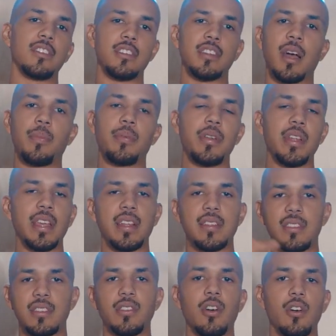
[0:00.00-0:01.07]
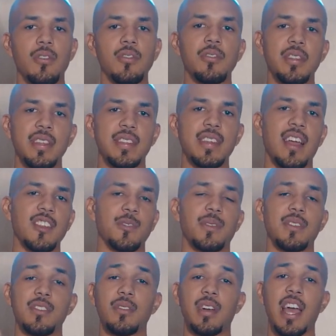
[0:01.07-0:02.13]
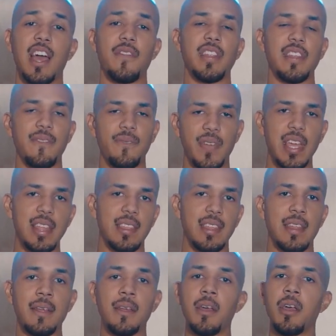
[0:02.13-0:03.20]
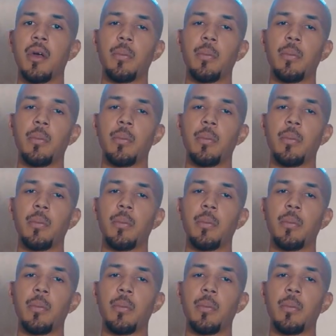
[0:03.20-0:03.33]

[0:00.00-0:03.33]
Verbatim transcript: You're not putting it into your own unique talents because you don't have any faith in it.